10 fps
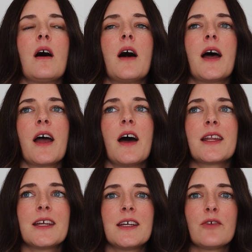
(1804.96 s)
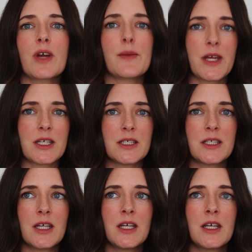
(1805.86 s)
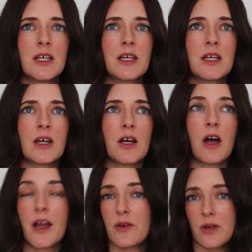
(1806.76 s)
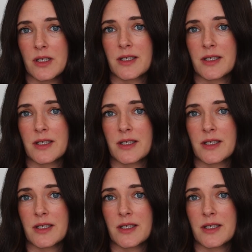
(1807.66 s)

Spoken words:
I highly recommend hiring